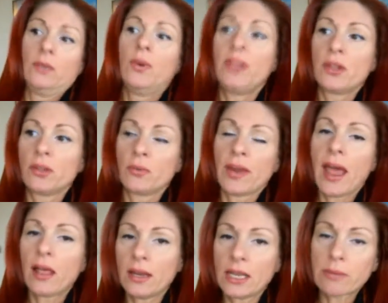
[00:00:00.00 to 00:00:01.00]
when the
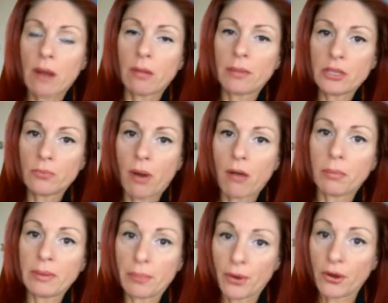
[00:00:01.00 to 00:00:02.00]
reality is you
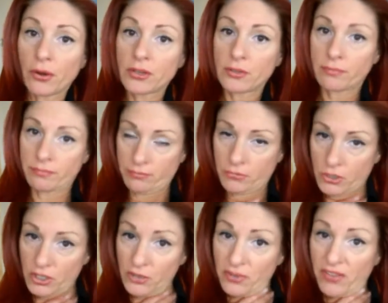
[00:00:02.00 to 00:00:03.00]
probably burned
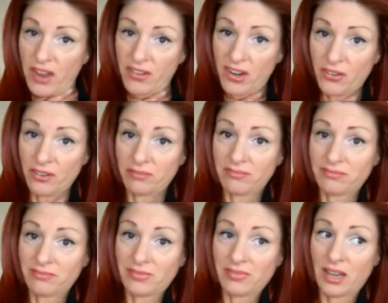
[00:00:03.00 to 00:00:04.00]
200 to 500.
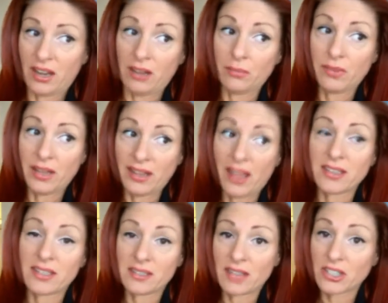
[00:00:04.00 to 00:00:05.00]
And
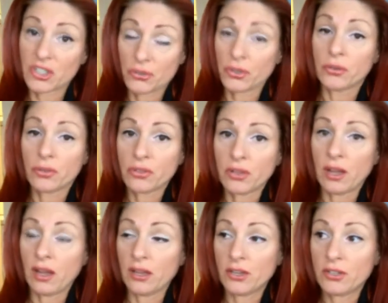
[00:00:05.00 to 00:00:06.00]
that's the truth.
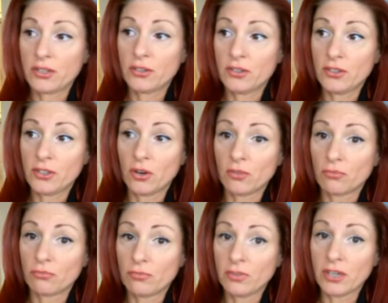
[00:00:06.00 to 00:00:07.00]
You
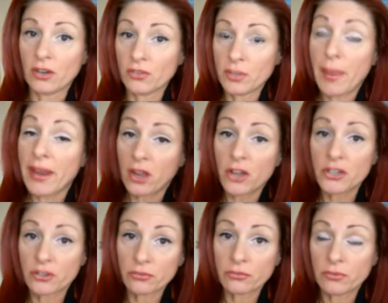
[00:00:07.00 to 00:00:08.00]
don't, depending on
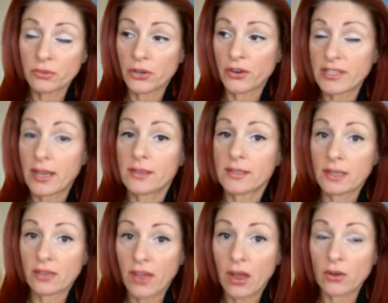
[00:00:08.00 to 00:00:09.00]
your
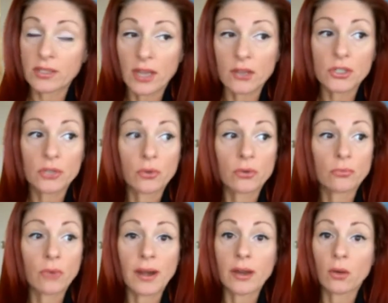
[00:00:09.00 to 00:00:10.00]
intensity of how intense you were
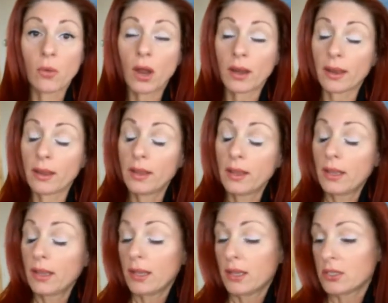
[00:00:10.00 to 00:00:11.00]
running or walking.
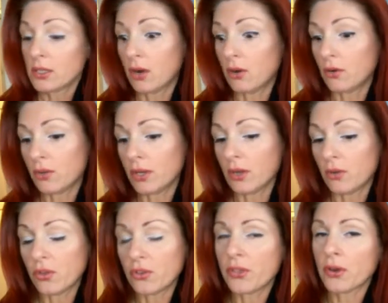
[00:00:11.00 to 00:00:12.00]
So,
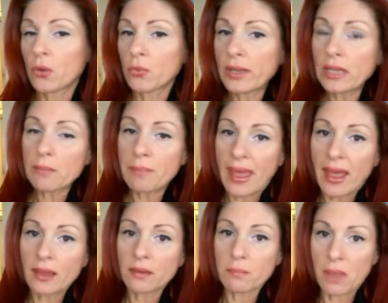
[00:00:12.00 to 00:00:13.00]
they're a really
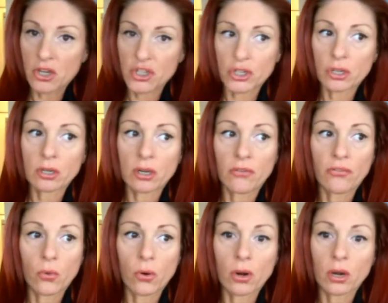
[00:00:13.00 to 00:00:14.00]
bad measure
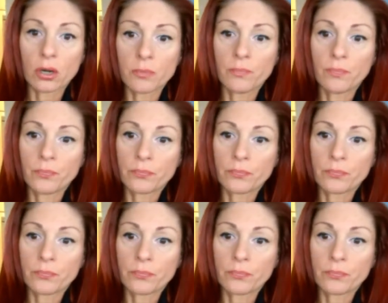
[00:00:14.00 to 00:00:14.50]
for